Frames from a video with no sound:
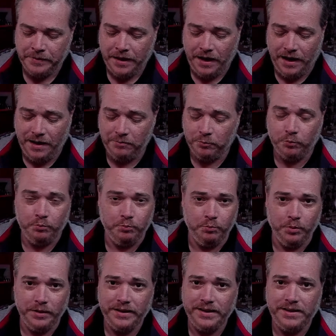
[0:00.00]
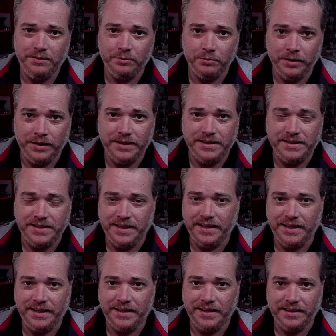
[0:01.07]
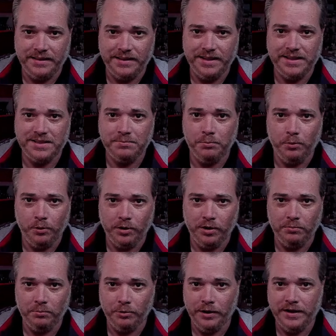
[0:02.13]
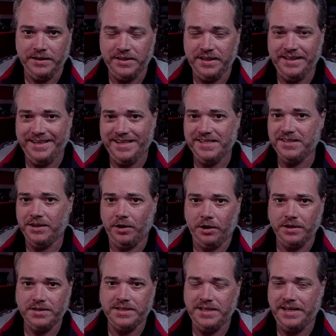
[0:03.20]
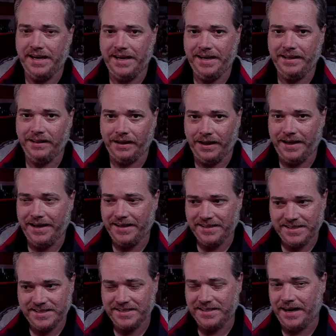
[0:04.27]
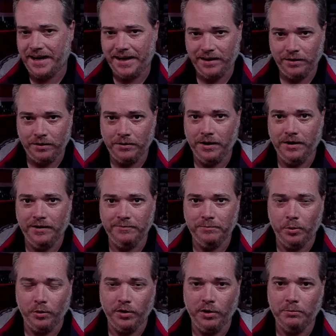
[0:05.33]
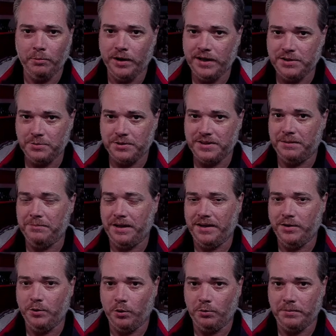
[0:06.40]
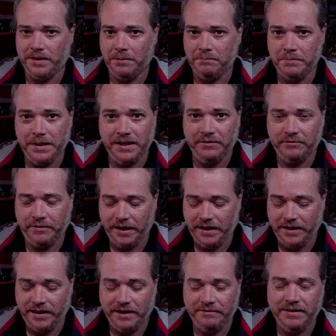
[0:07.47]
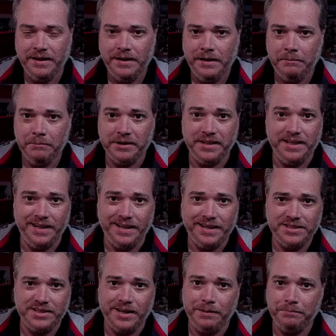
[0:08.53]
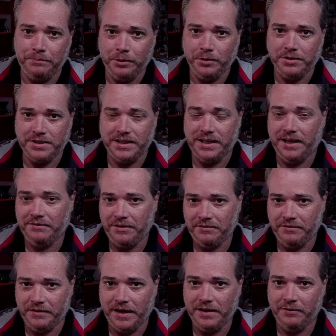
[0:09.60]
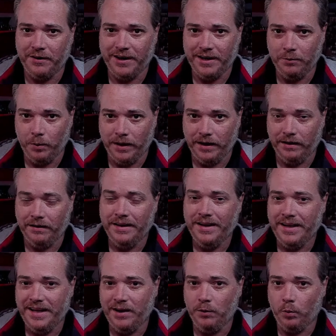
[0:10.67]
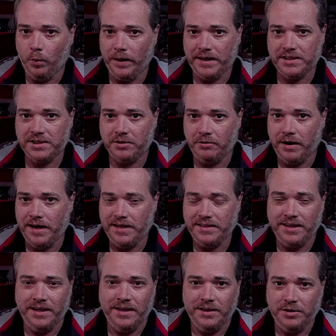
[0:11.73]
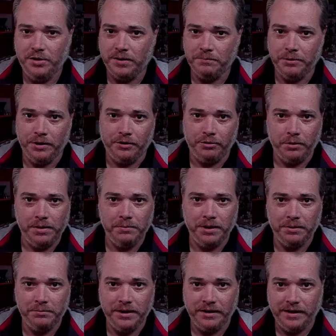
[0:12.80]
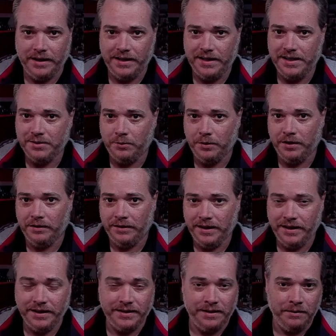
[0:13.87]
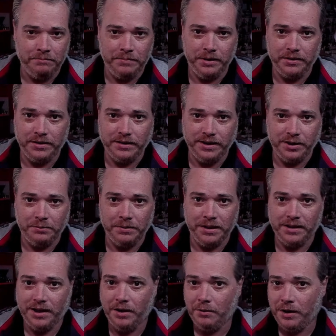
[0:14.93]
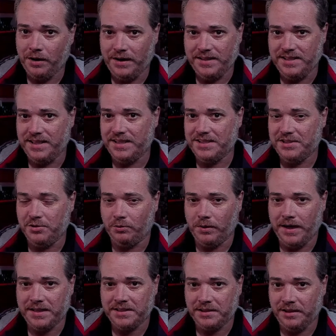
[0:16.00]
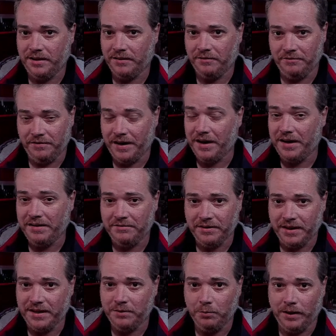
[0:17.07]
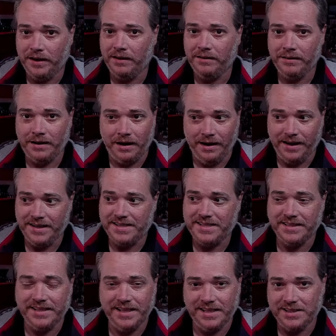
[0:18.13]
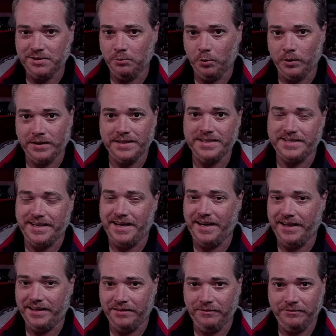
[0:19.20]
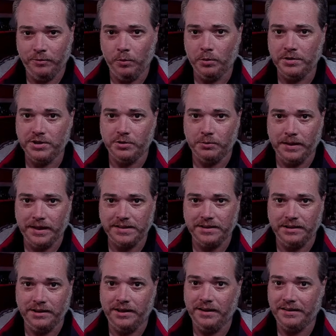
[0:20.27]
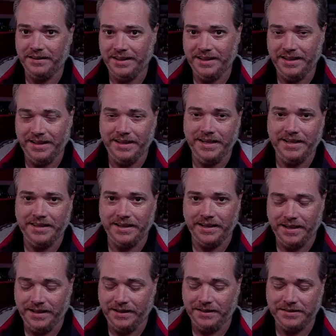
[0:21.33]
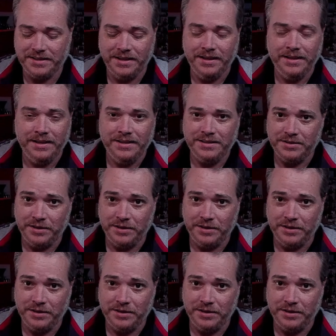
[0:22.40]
I'm really digging this Boro bridge. It is an RTA-like style of Boro bridge, which I'm not normally a big fan of, but the Odd Job pulls it off very well. It wicks great. You can put a 3mm ID coil in it, build a little bit lower. It does direct lung very well. Honestly, it's more designed for direct lung than anything else. So